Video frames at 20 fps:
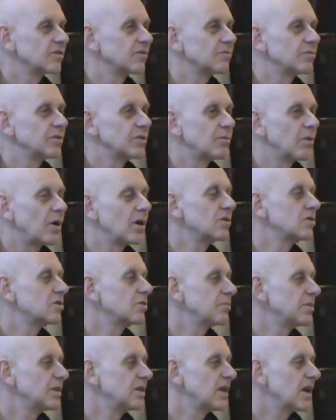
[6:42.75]
we want to
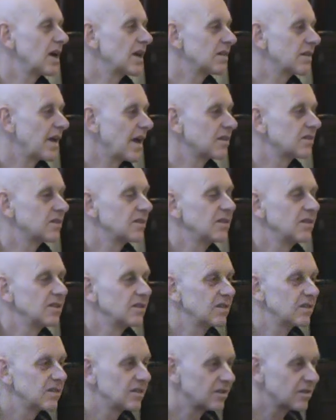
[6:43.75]
be like that,
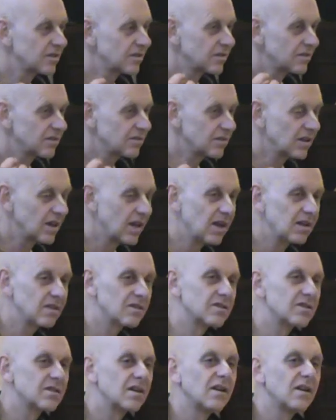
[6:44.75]
and